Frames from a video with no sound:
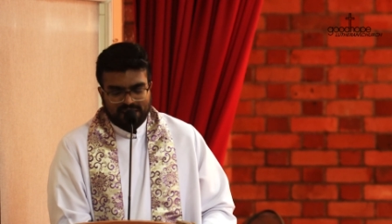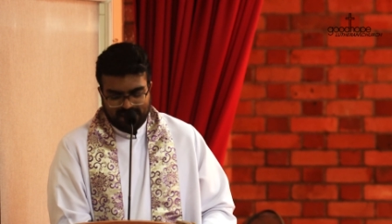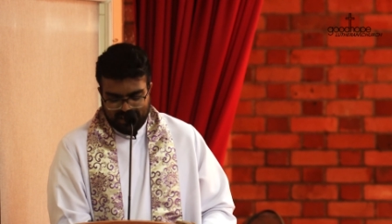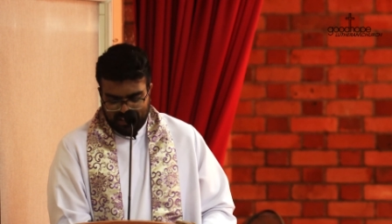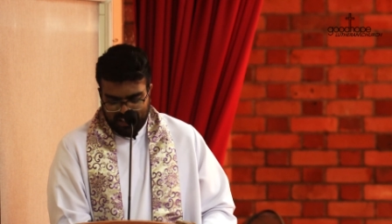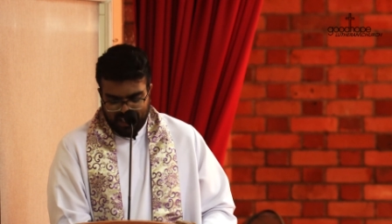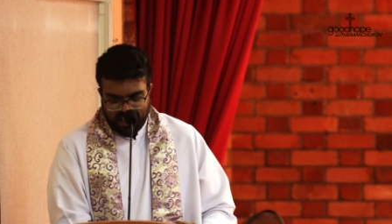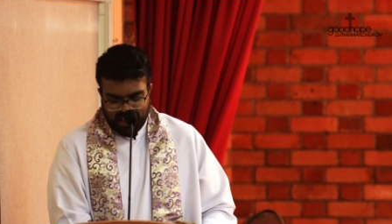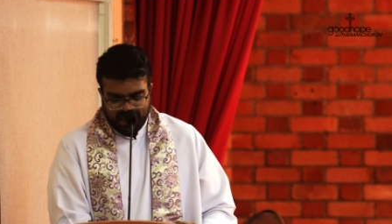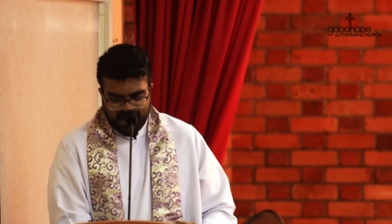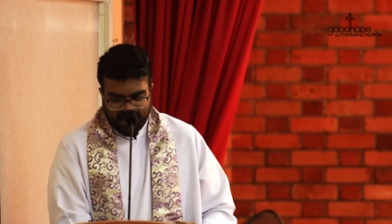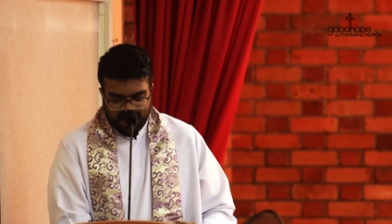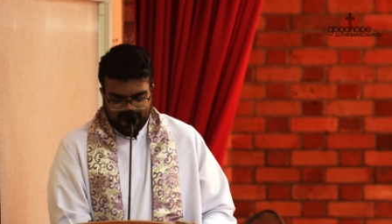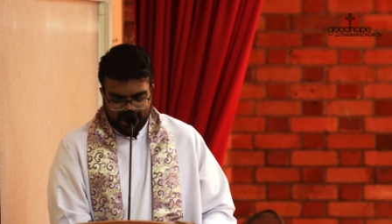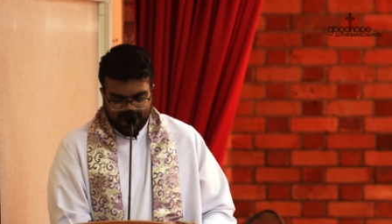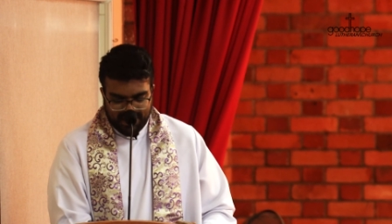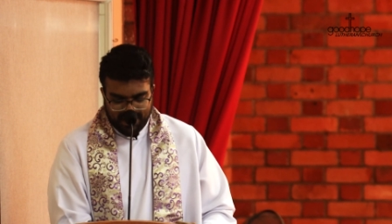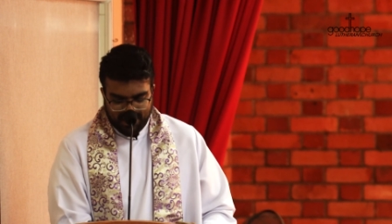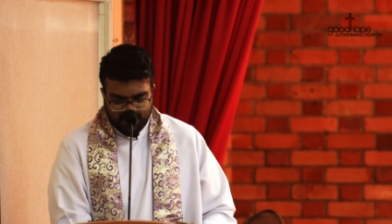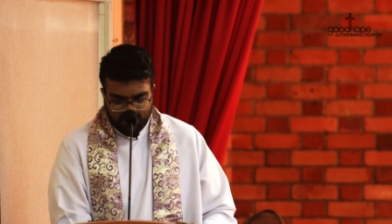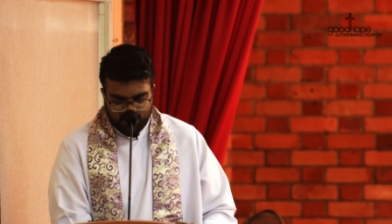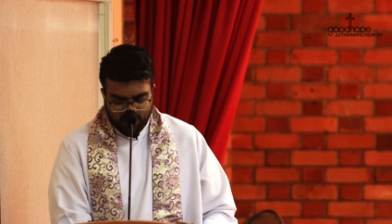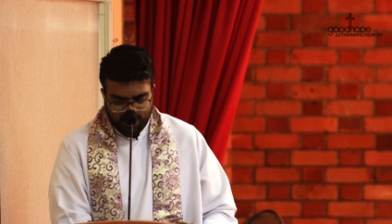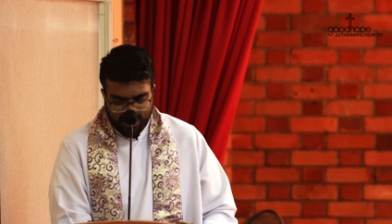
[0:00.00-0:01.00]
say that
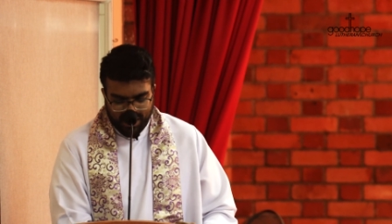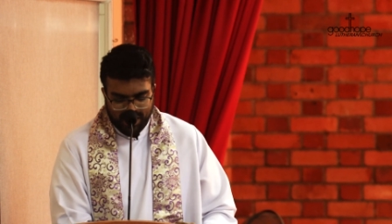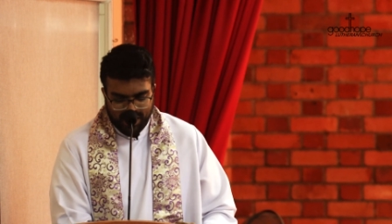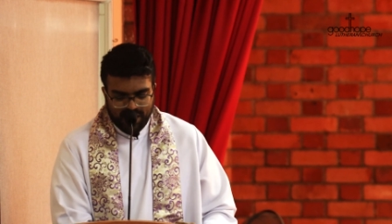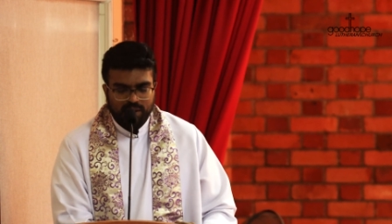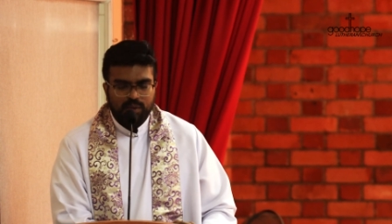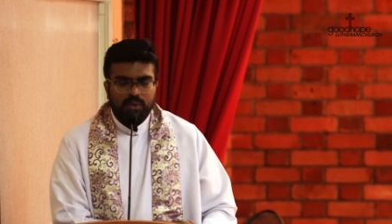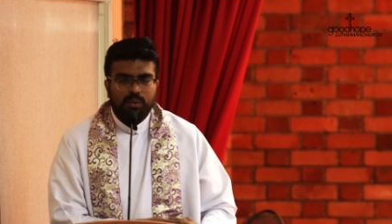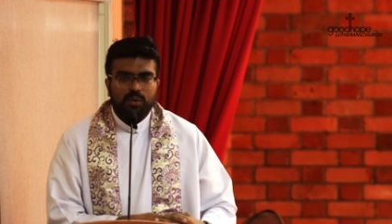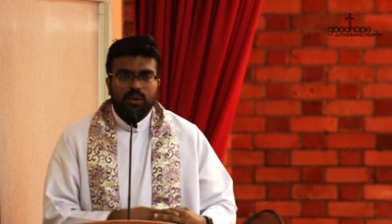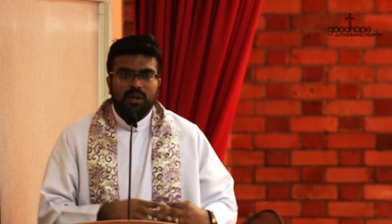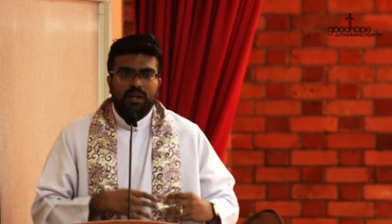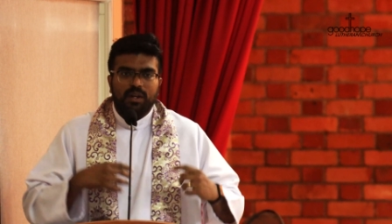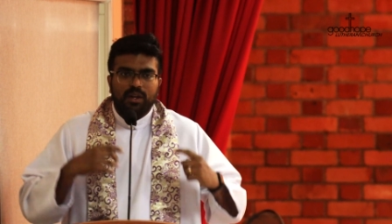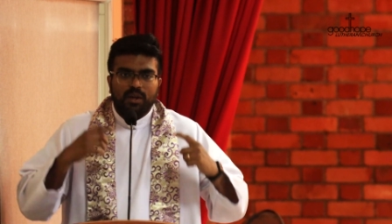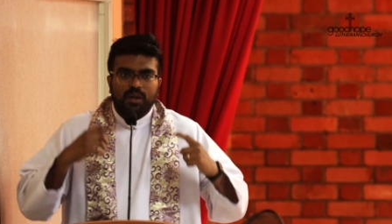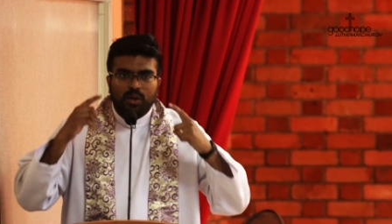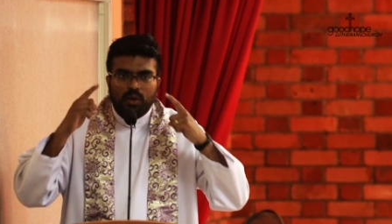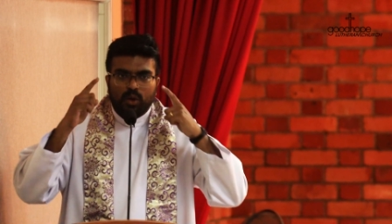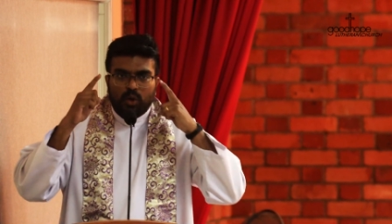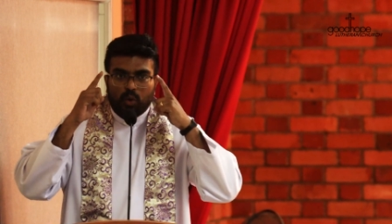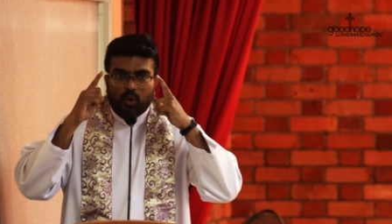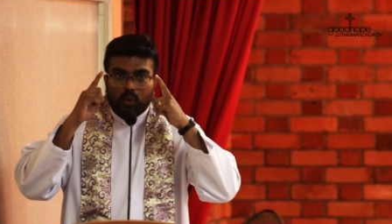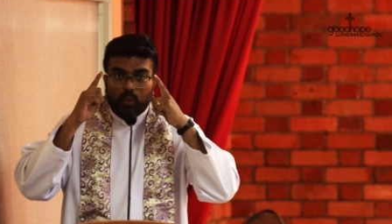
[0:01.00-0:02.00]
today
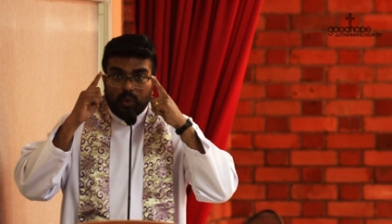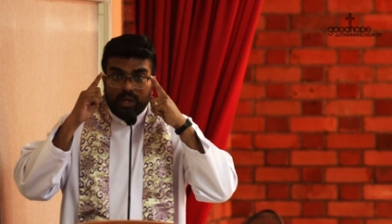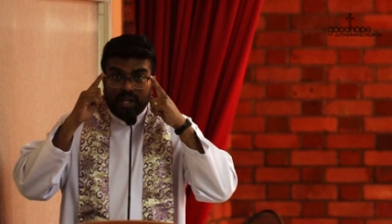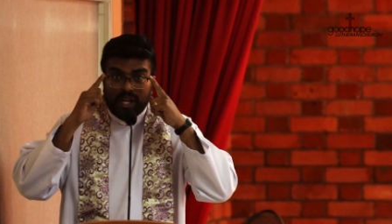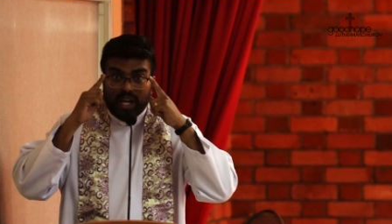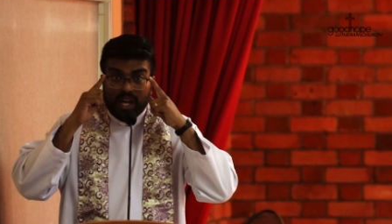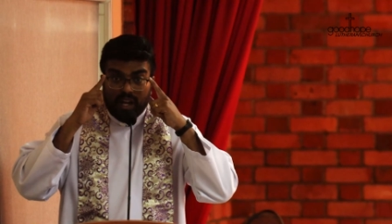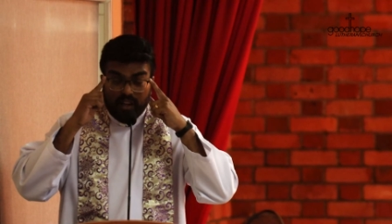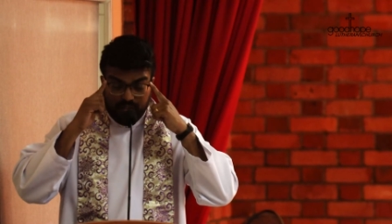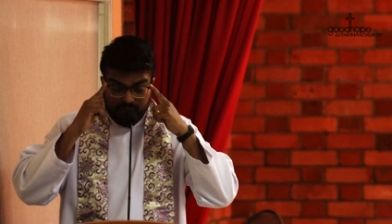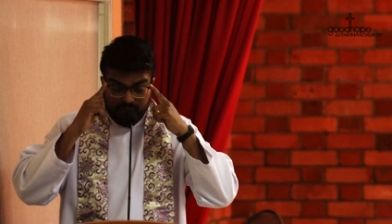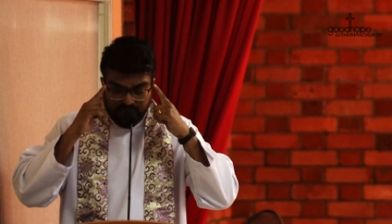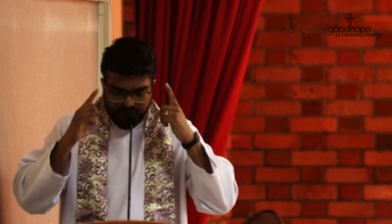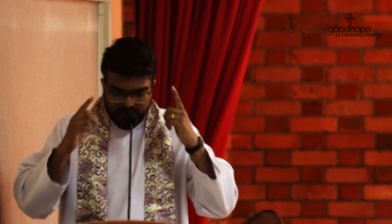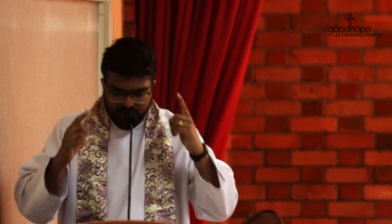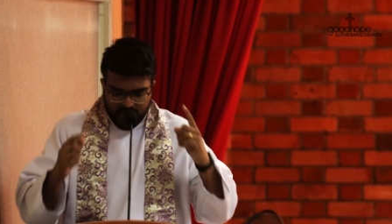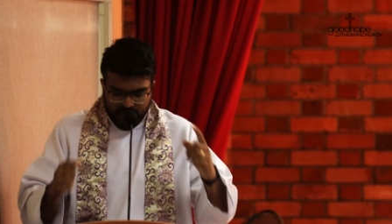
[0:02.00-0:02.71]
we have